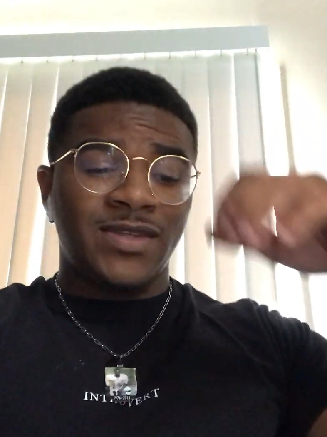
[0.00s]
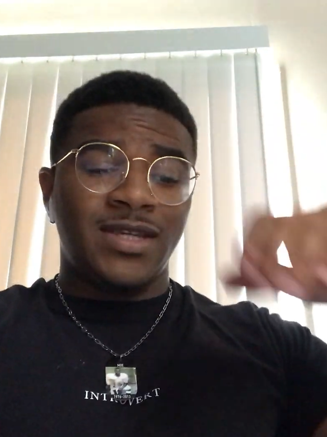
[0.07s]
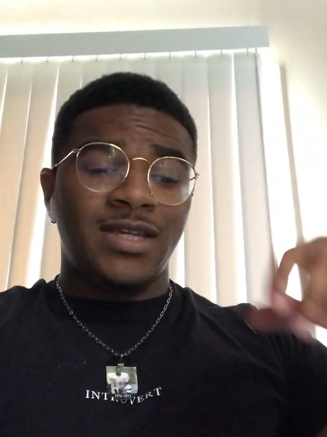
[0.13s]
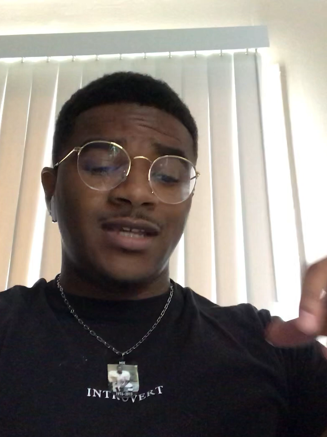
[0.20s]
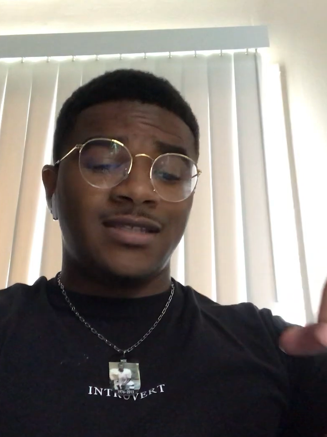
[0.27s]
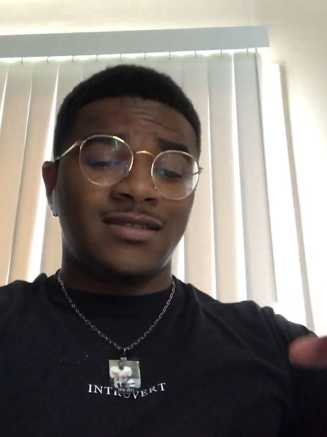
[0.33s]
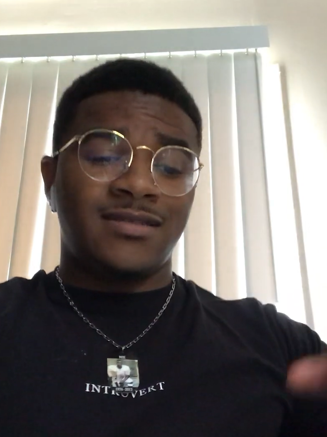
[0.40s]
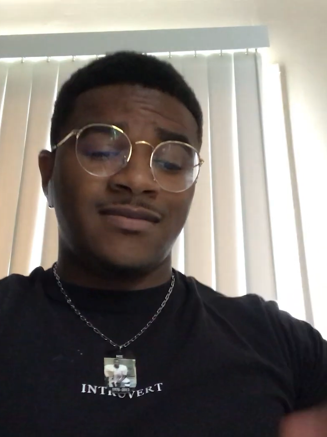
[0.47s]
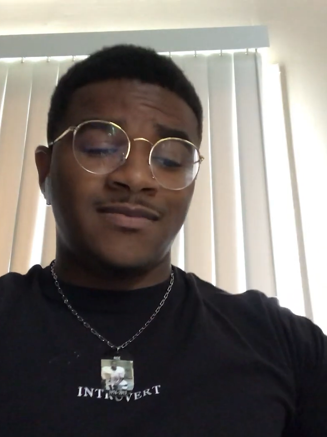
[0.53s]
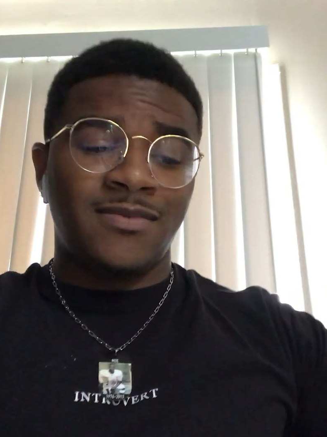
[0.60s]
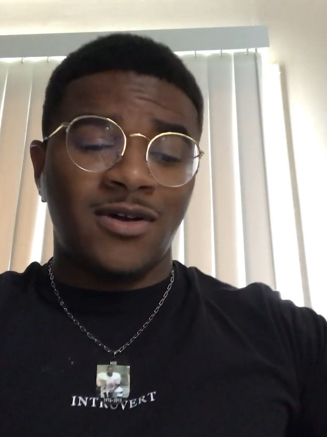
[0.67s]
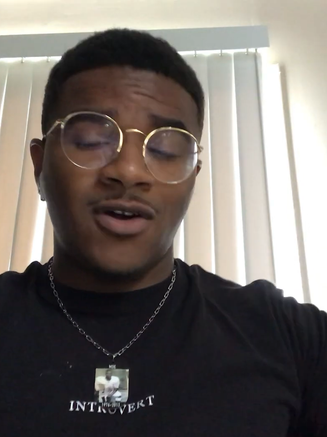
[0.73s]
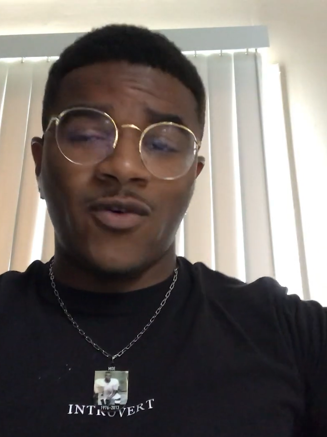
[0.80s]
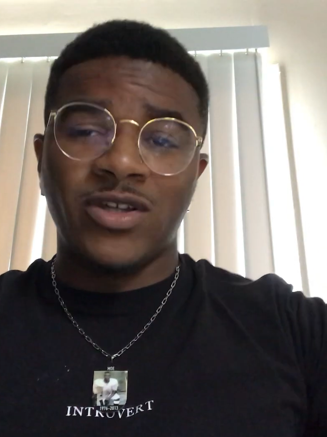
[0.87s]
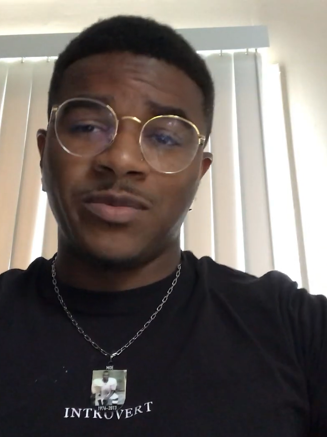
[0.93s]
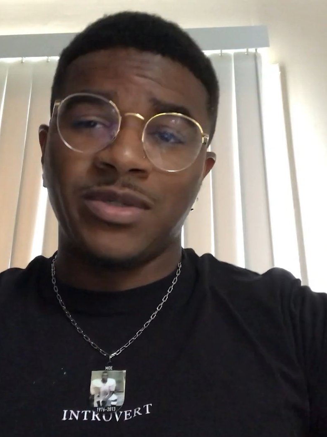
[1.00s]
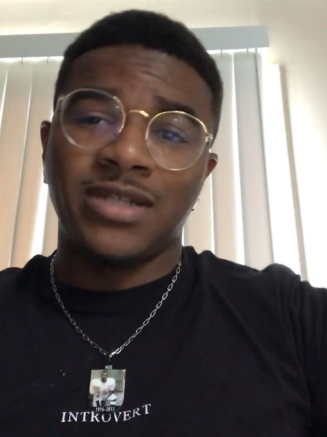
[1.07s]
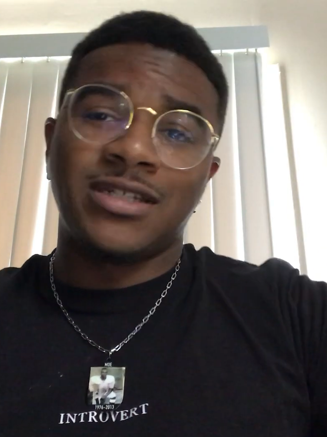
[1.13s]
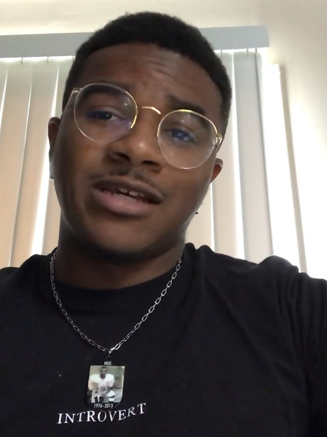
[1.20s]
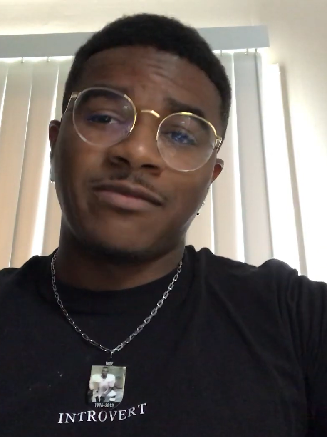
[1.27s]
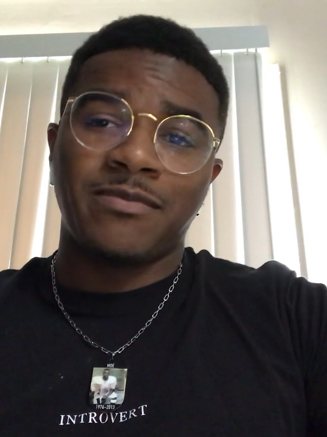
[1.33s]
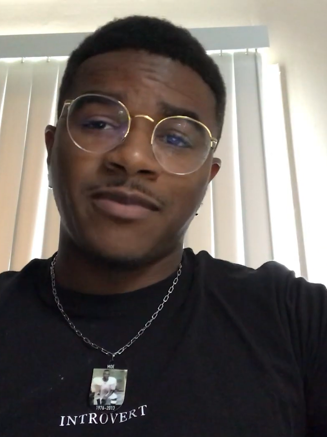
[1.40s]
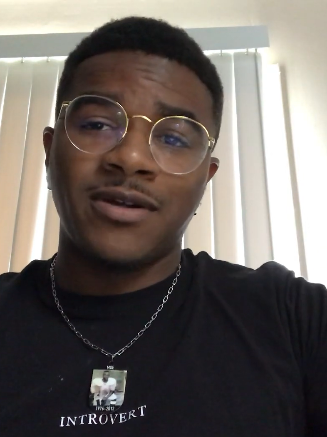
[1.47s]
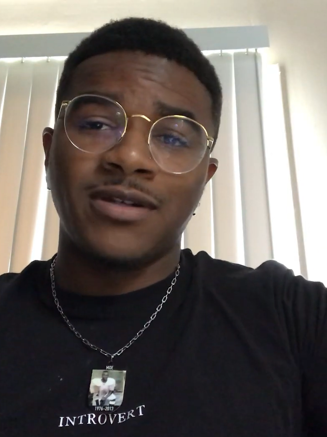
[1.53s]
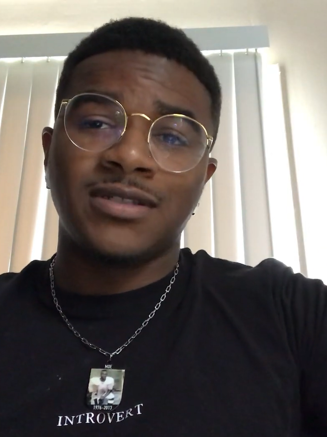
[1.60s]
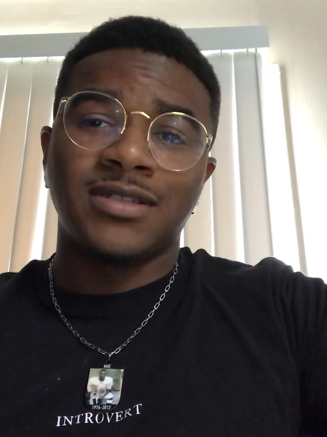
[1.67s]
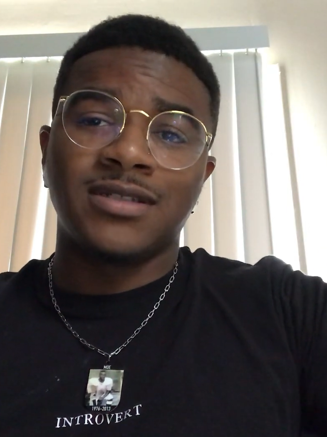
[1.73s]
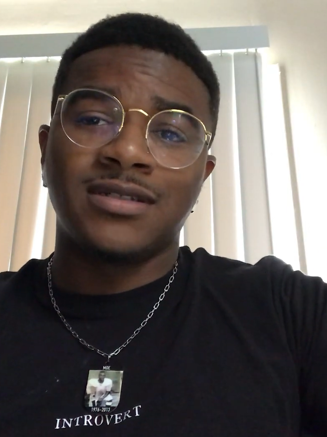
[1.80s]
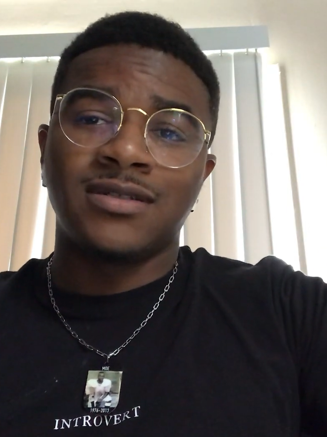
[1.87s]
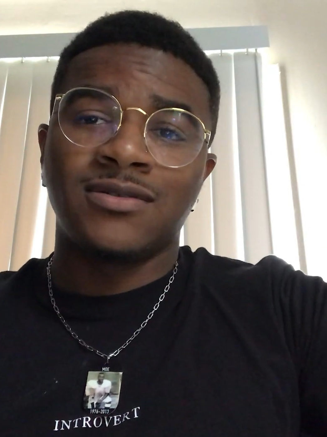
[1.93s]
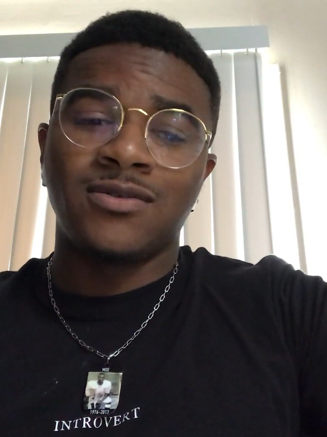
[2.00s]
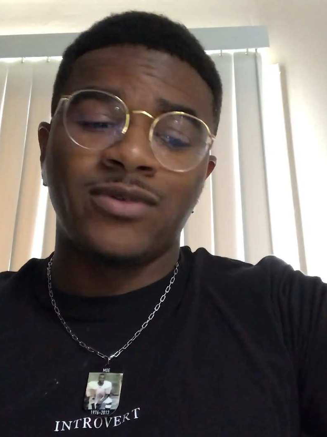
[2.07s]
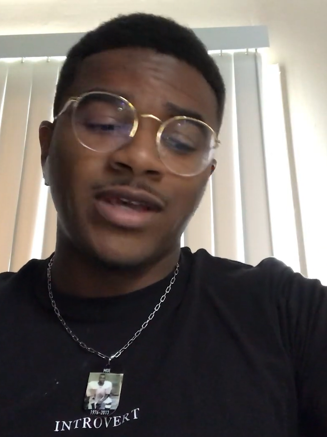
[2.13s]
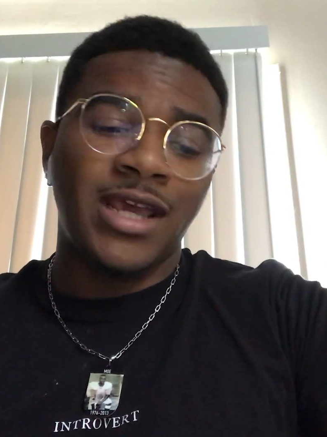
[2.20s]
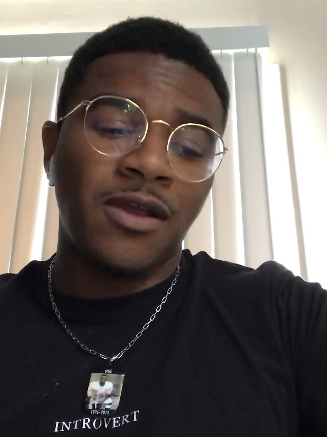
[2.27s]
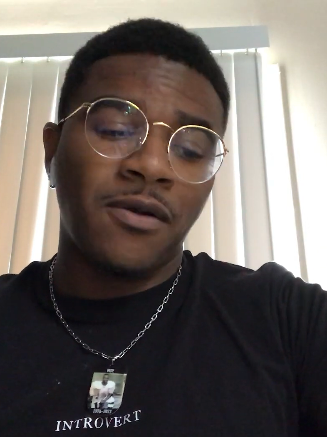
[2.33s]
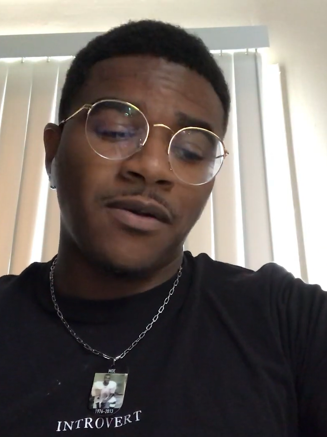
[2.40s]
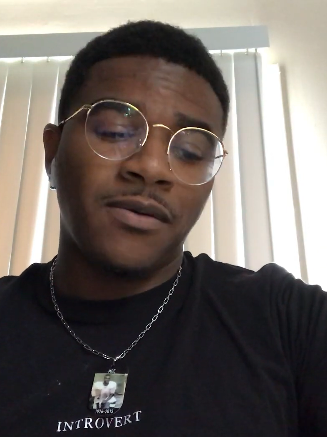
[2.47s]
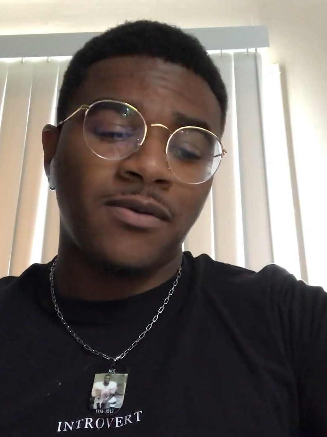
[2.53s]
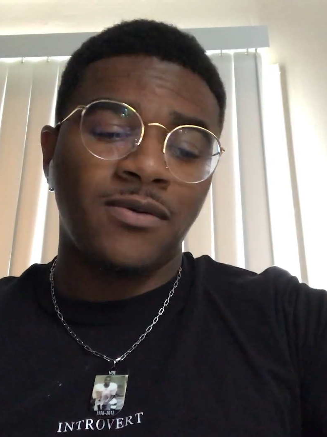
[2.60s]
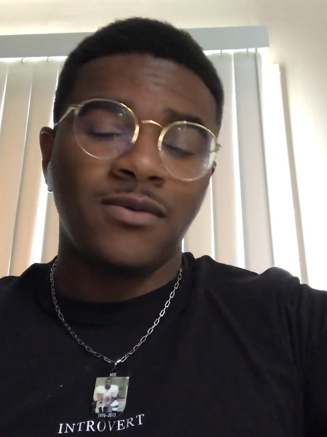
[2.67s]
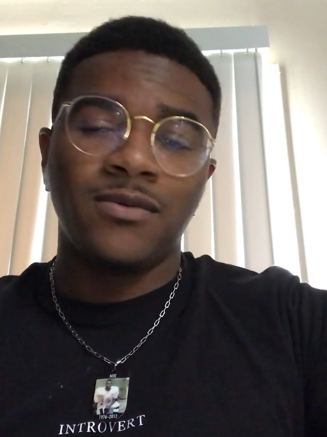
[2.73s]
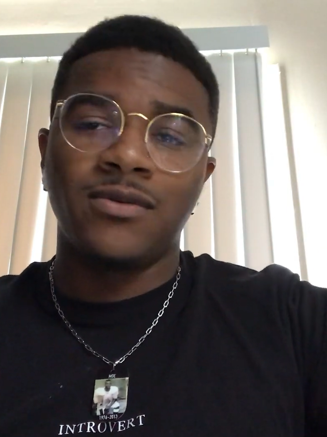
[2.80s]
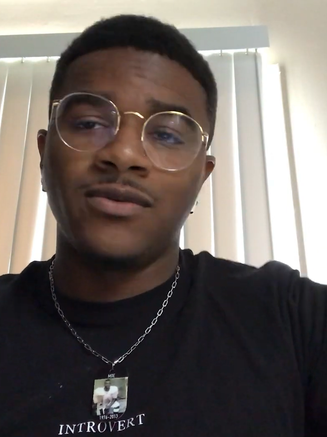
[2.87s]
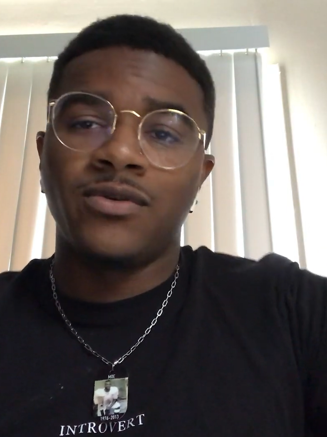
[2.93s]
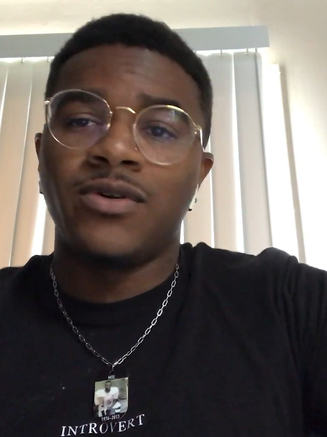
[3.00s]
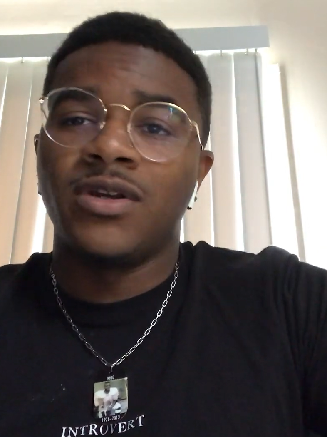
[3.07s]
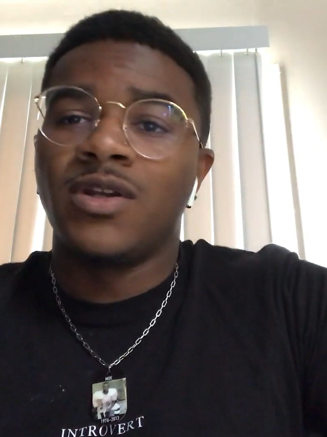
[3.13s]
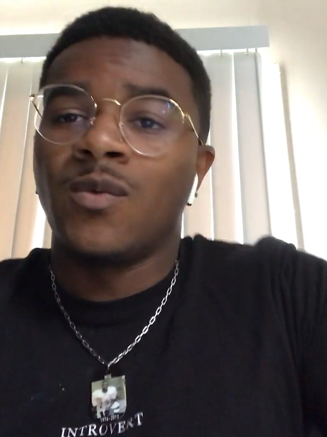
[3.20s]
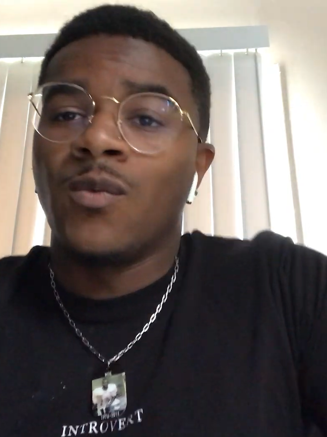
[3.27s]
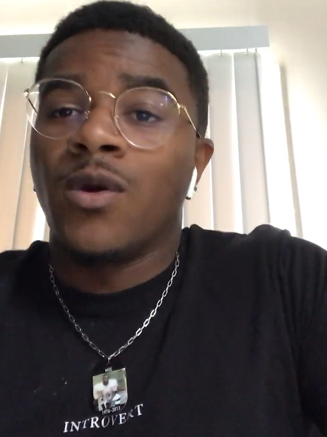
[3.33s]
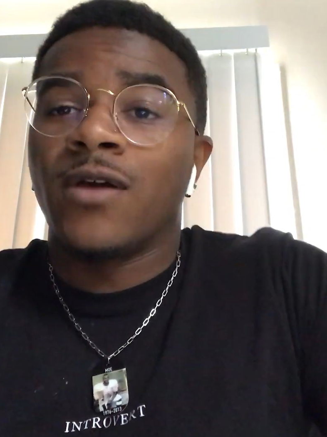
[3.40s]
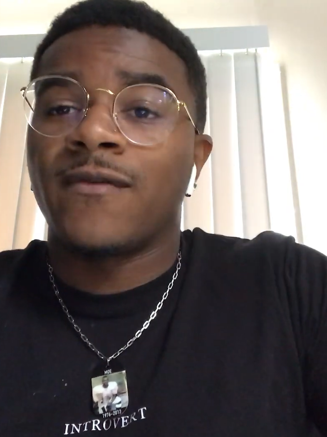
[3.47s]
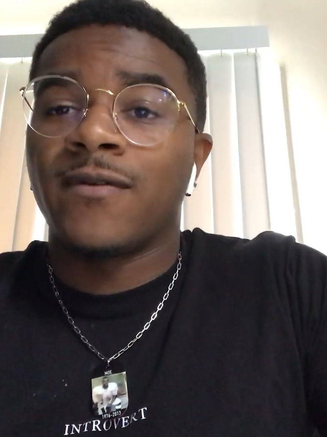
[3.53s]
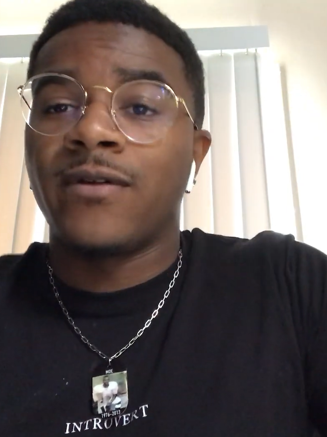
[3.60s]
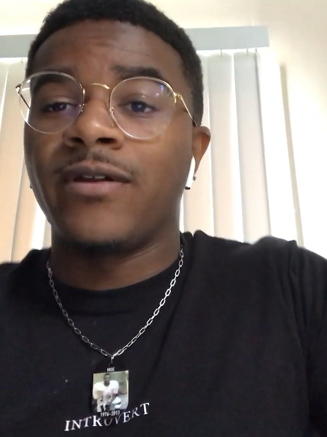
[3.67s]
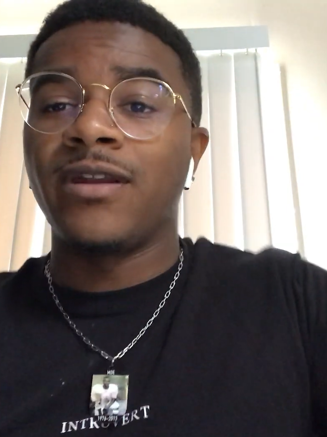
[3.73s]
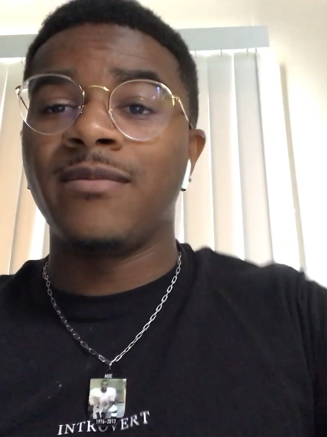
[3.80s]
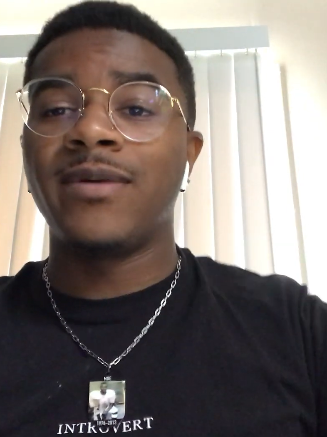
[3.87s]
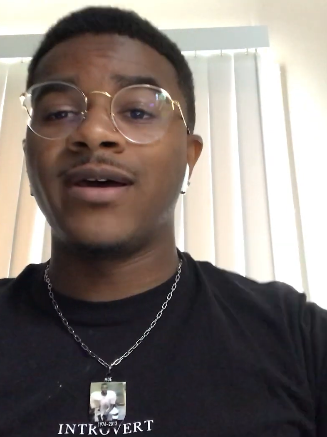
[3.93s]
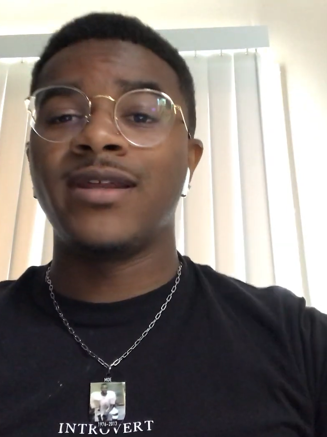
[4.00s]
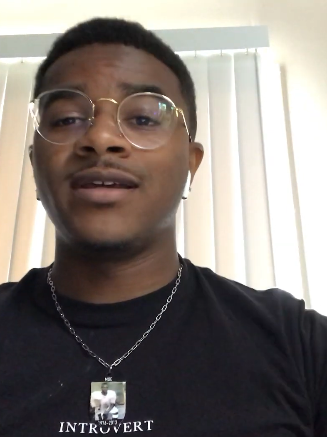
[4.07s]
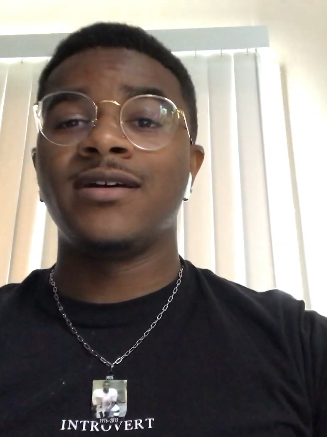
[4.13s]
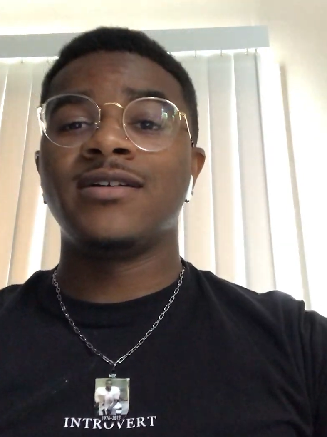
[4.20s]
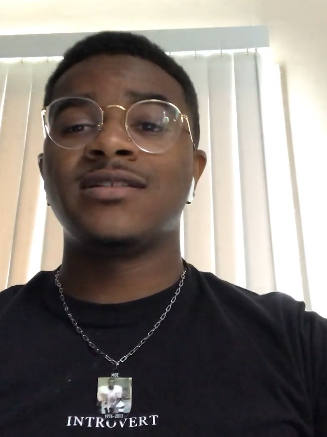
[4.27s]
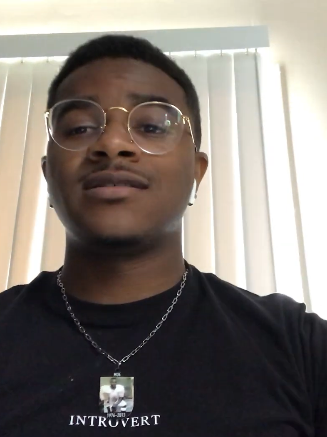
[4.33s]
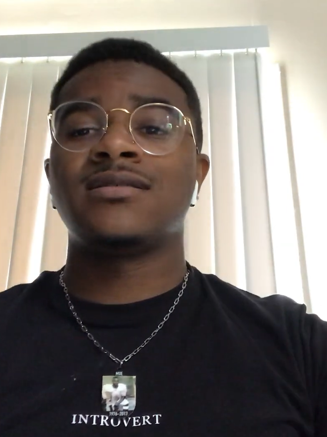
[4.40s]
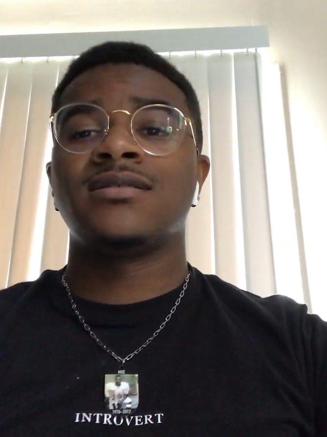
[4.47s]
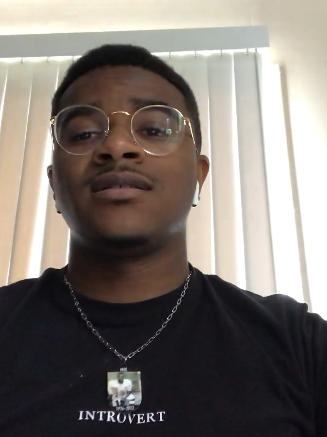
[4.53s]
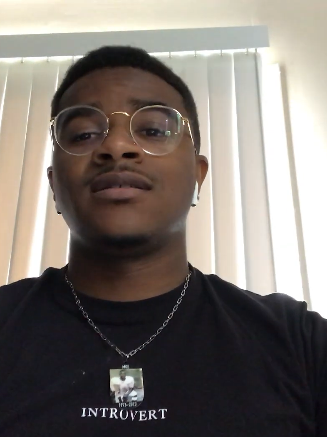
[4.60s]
he's always been a type of person who couldn't work for anybody else.